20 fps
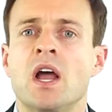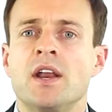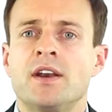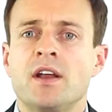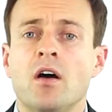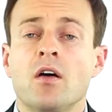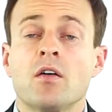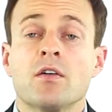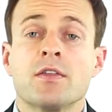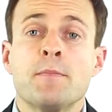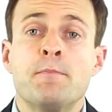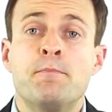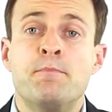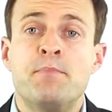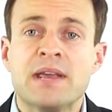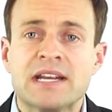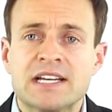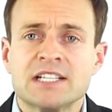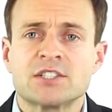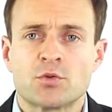Now, the
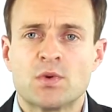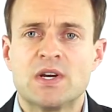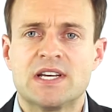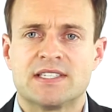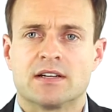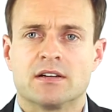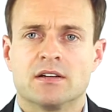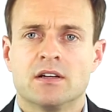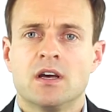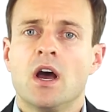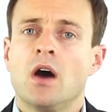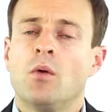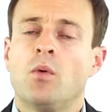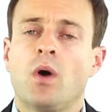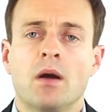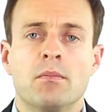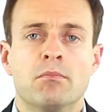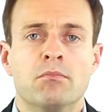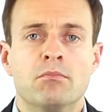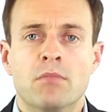biggest reason
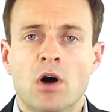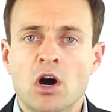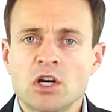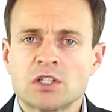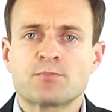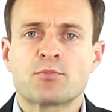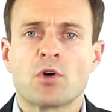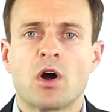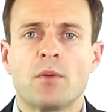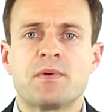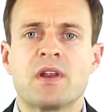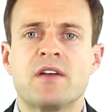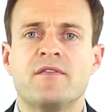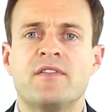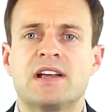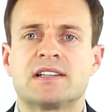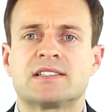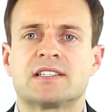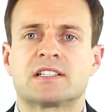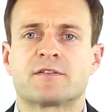why most property
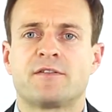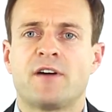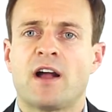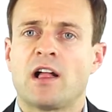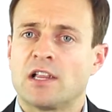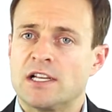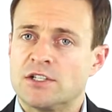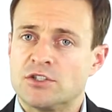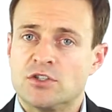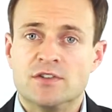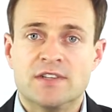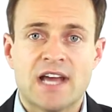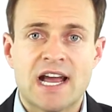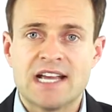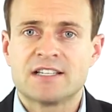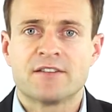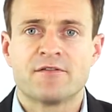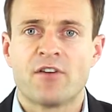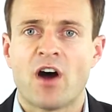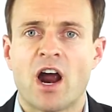investors fail in
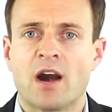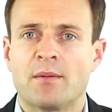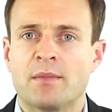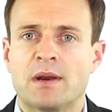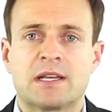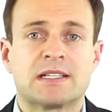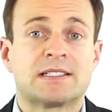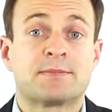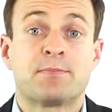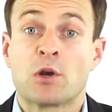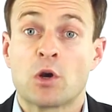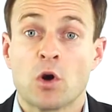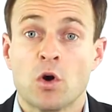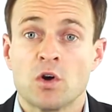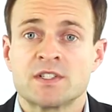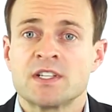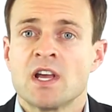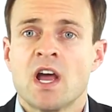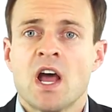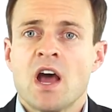today's environment is
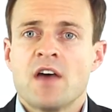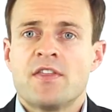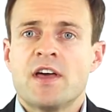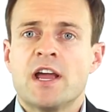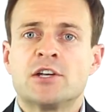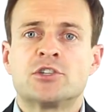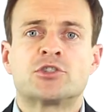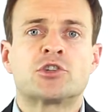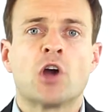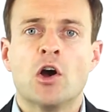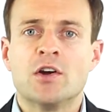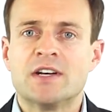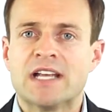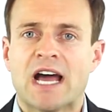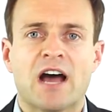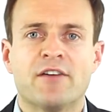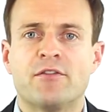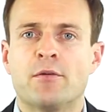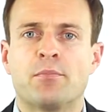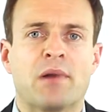because they don't
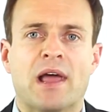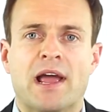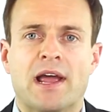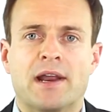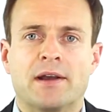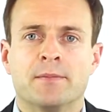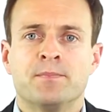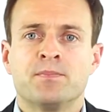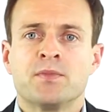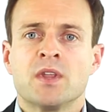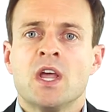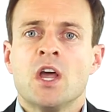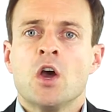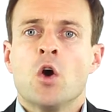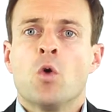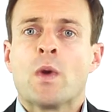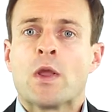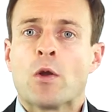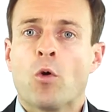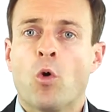have a plan.
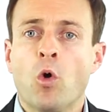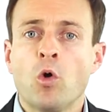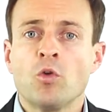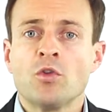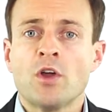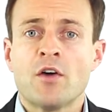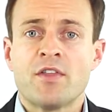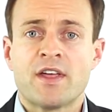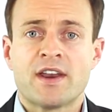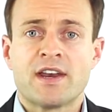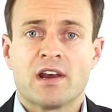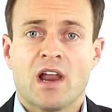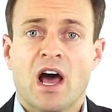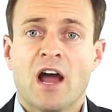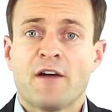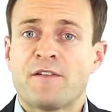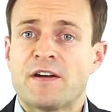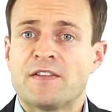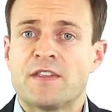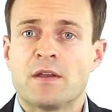We all know that in
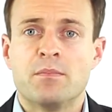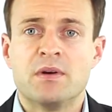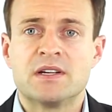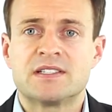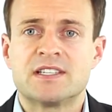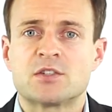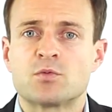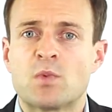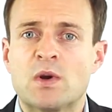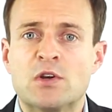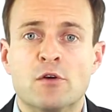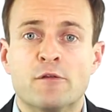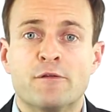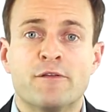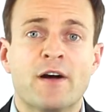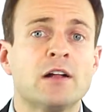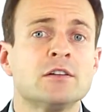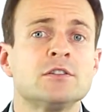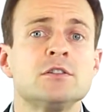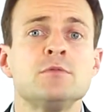life and in business, when you
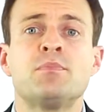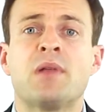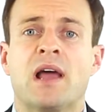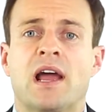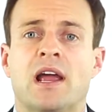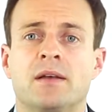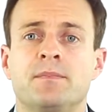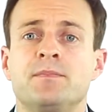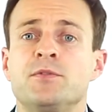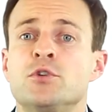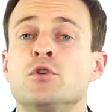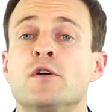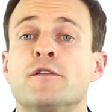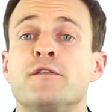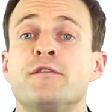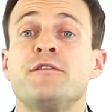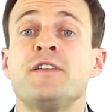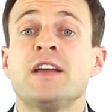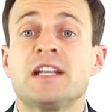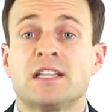fail to plan, you
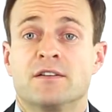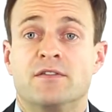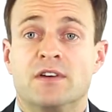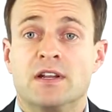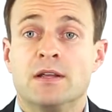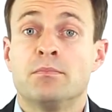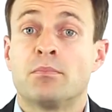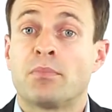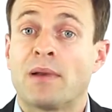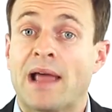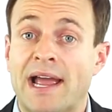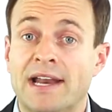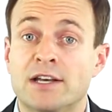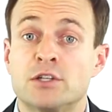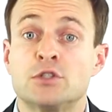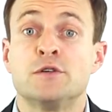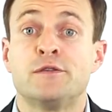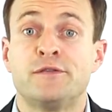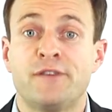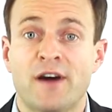effectively plan
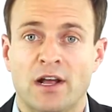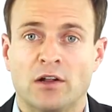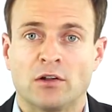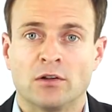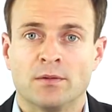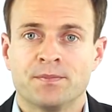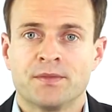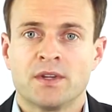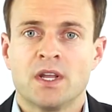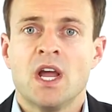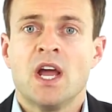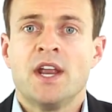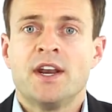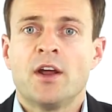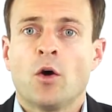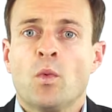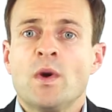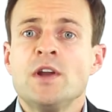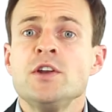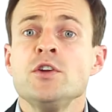to fail.
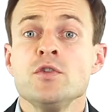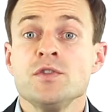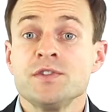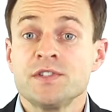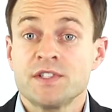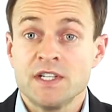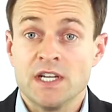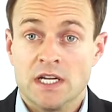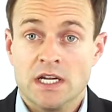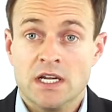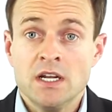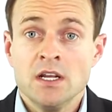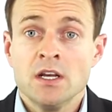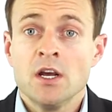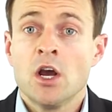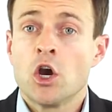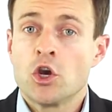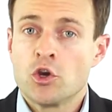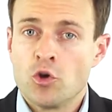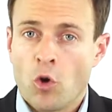Now, when you see
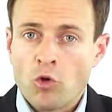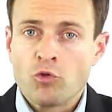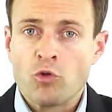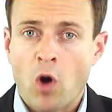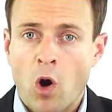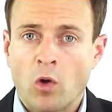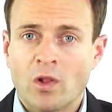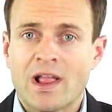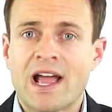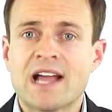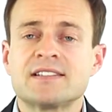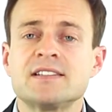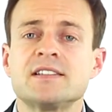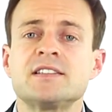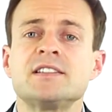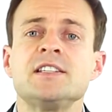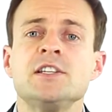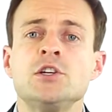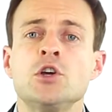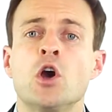your role as the
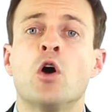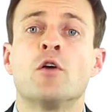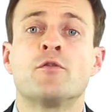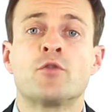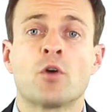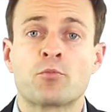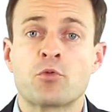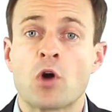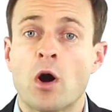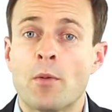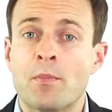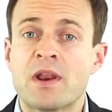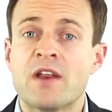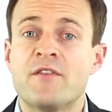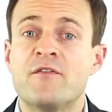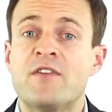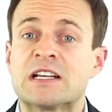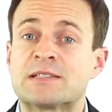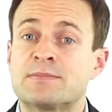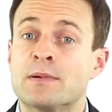CEO of your property
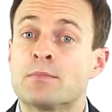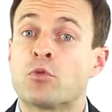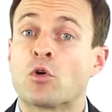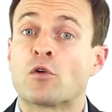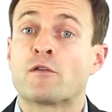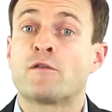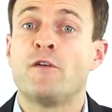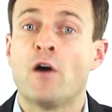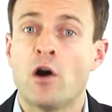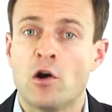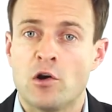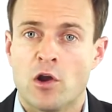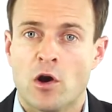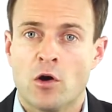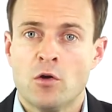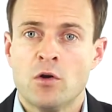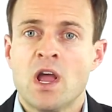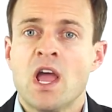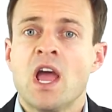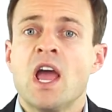investment portfolio
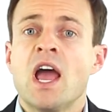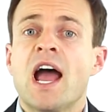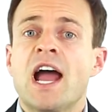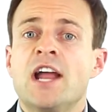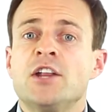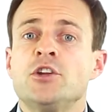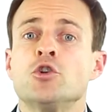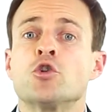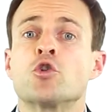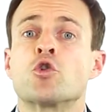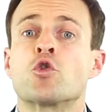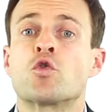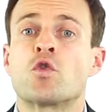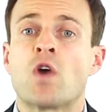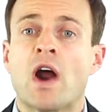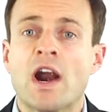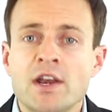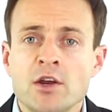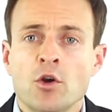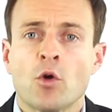and you run